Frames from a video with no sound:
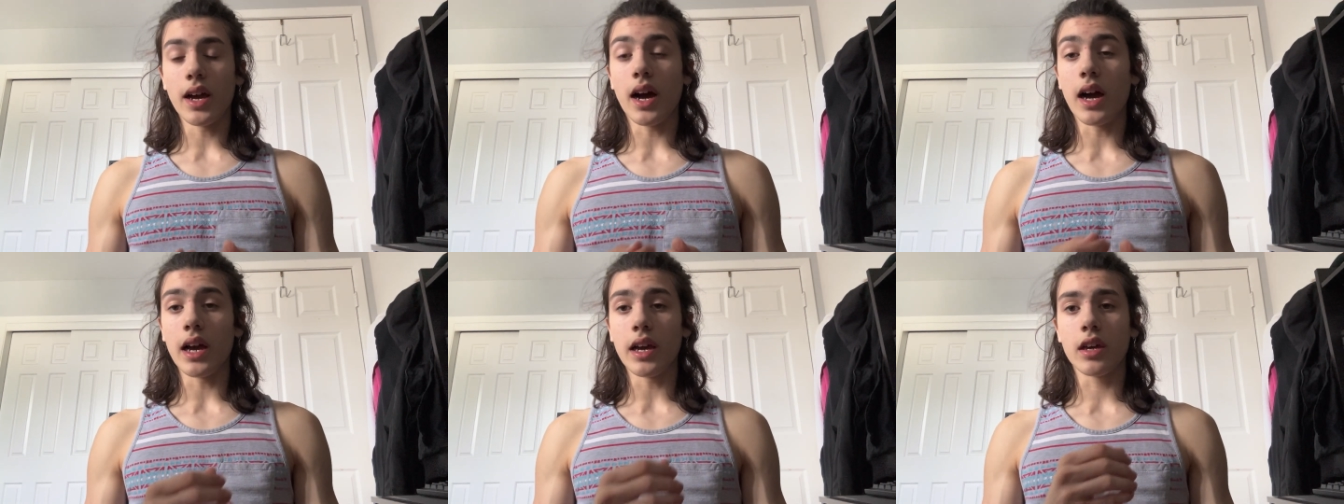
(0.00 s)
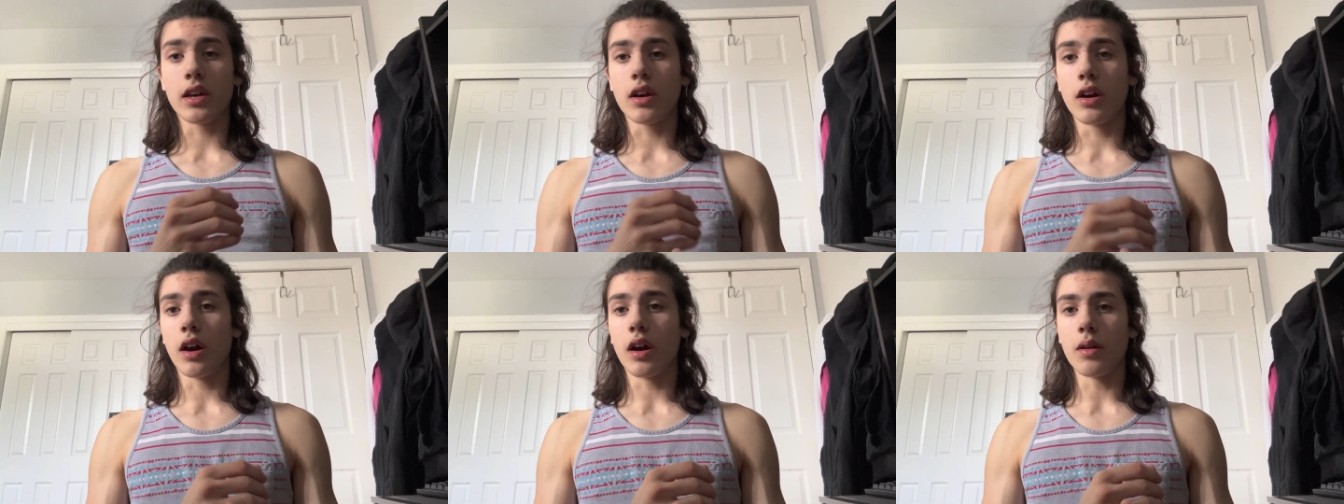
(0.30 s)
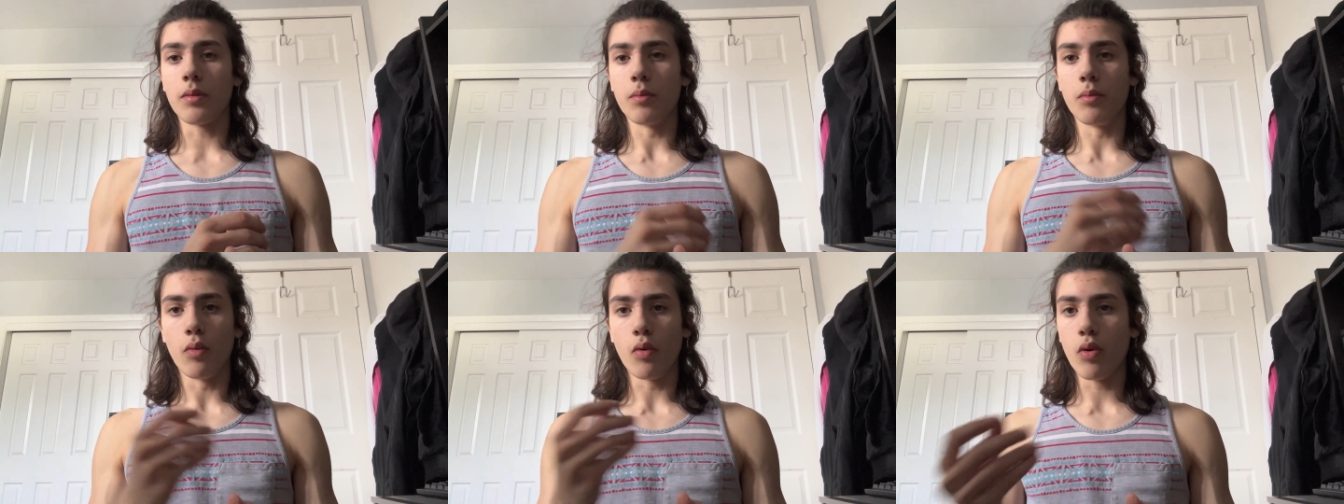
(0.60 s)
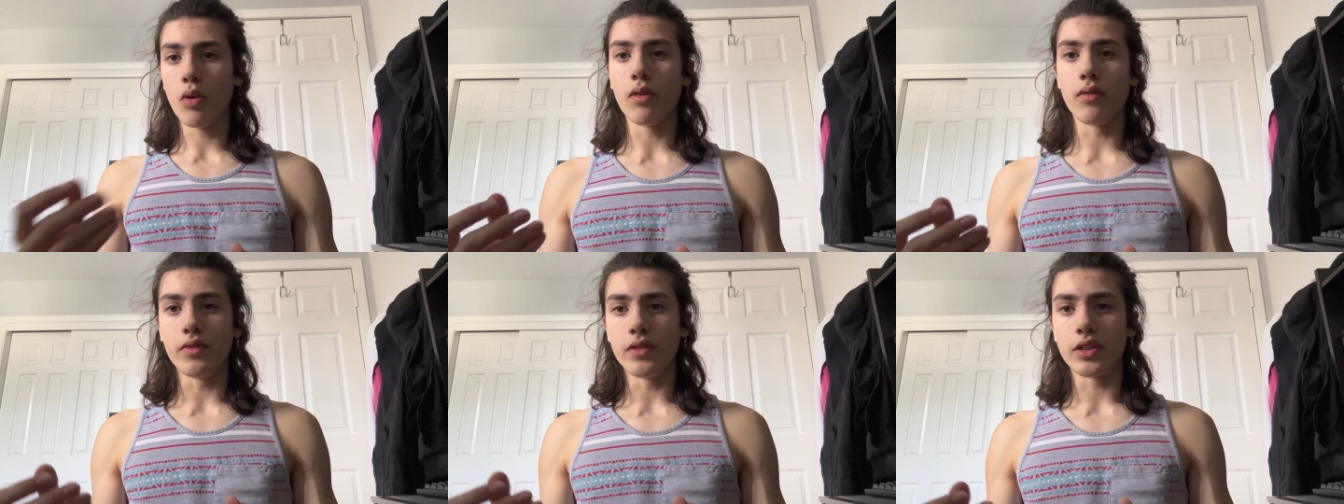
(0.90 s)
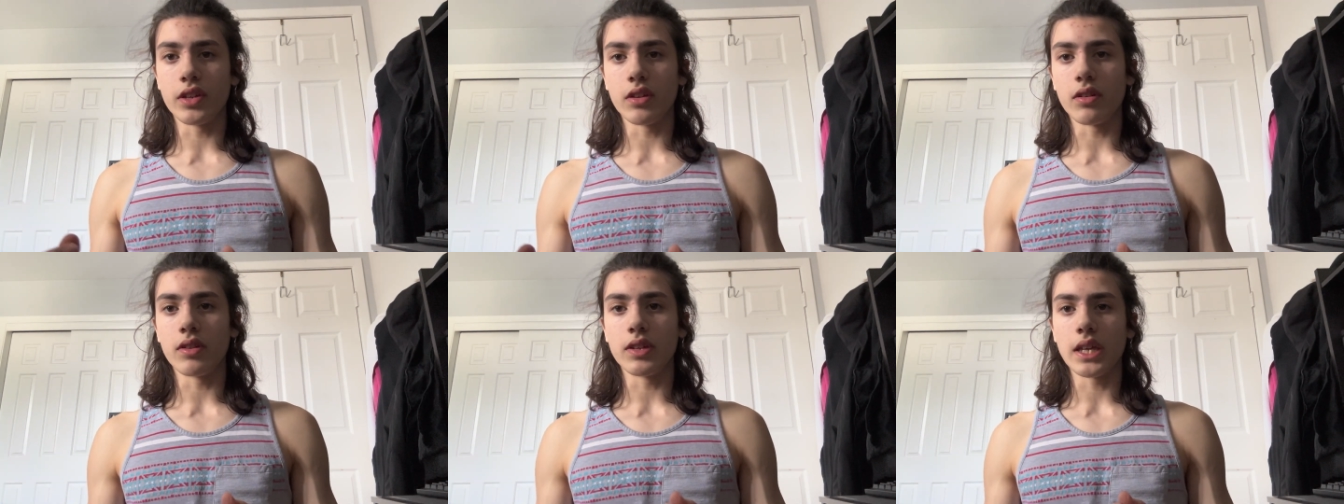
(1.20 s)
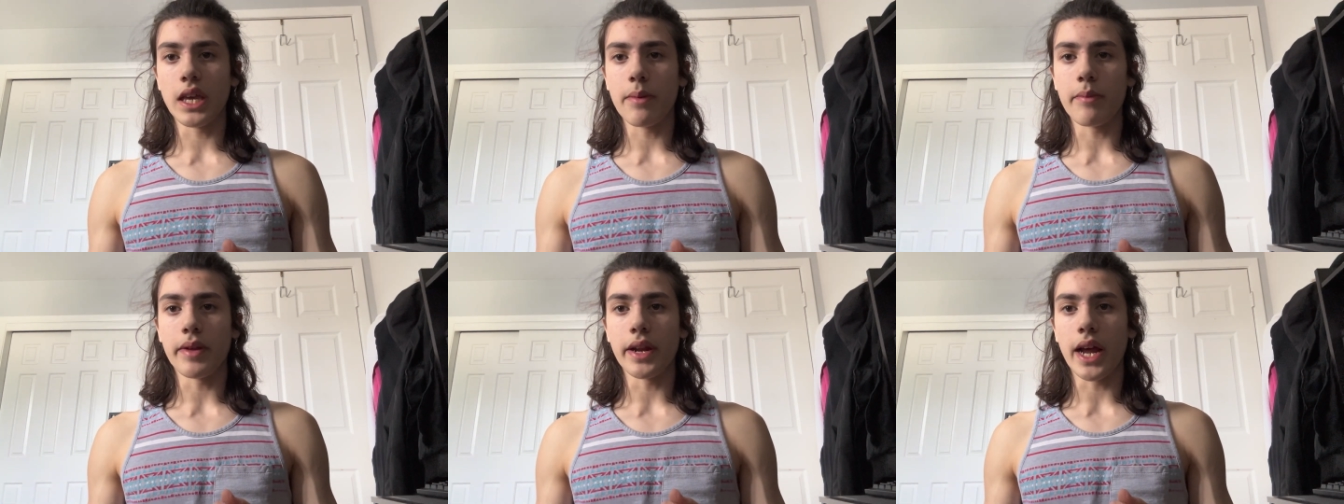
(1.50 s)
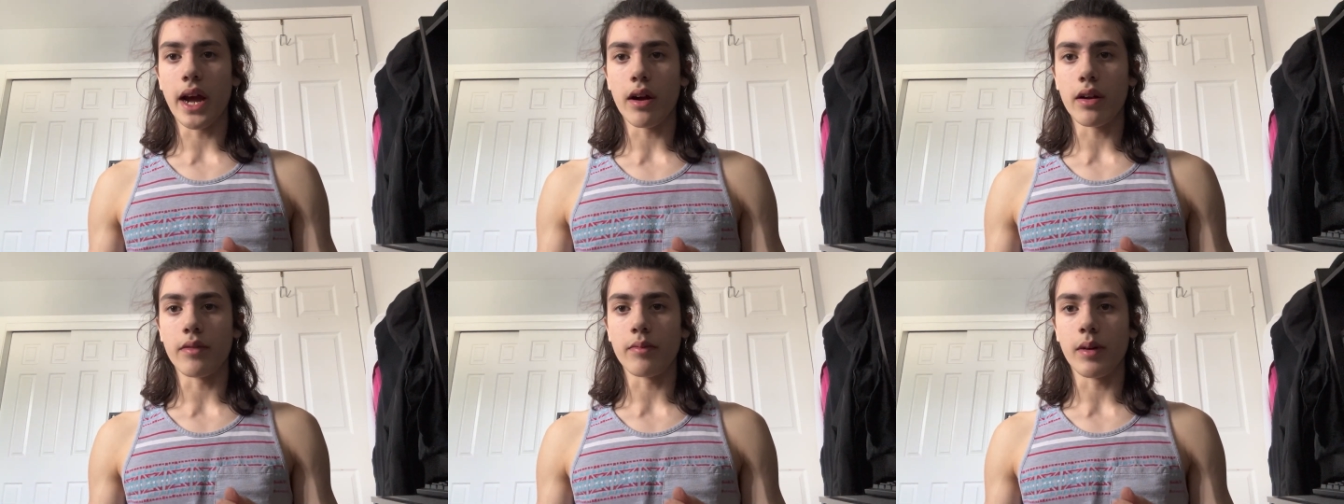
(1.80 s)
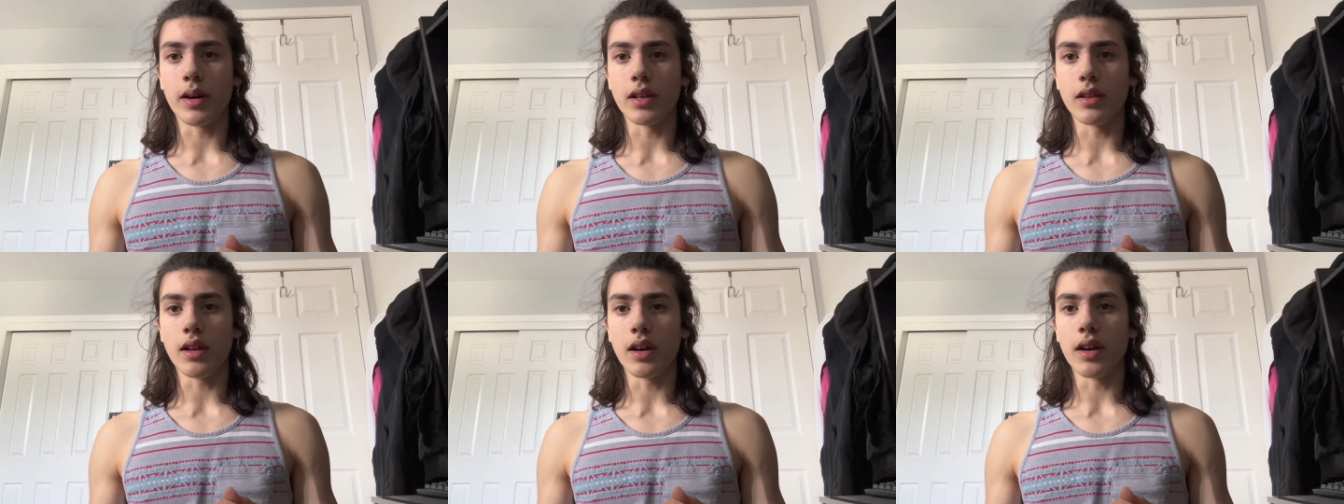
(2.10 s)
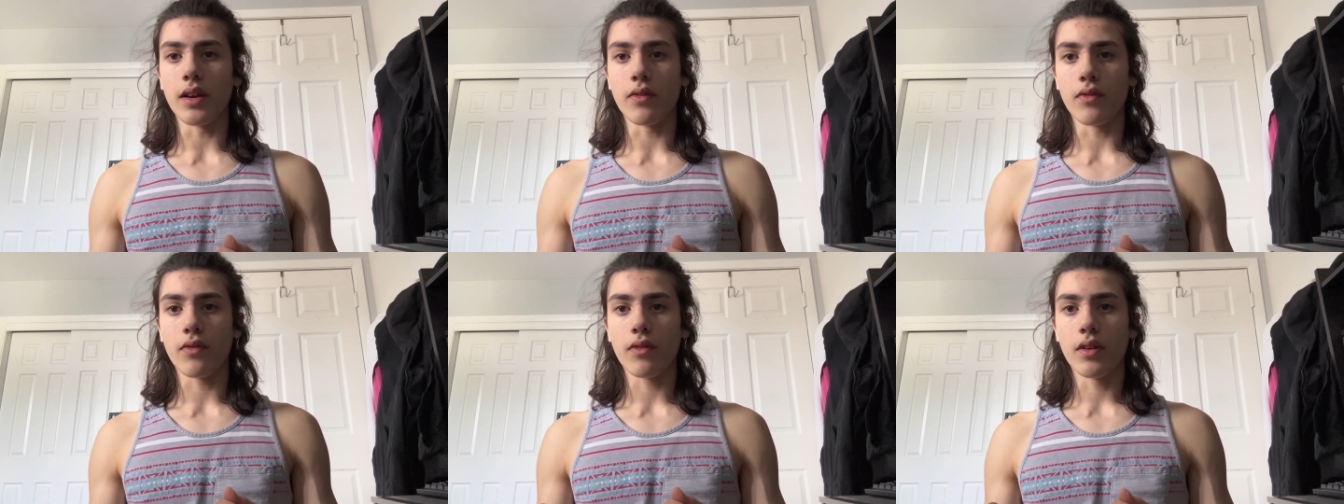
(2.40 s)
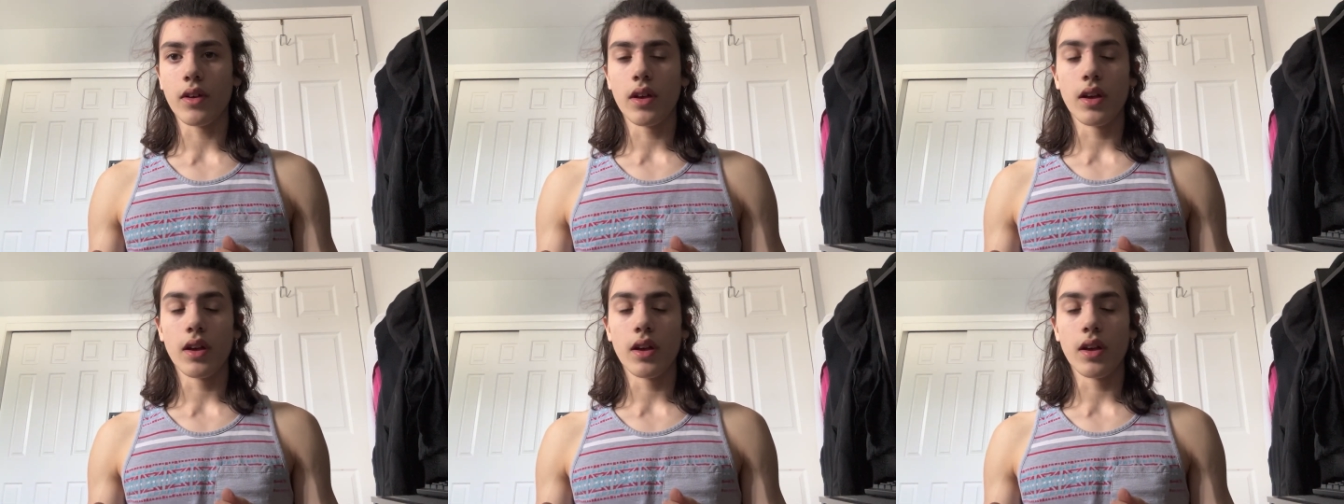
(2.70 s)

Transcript: I cut more of this entertainment out of my life.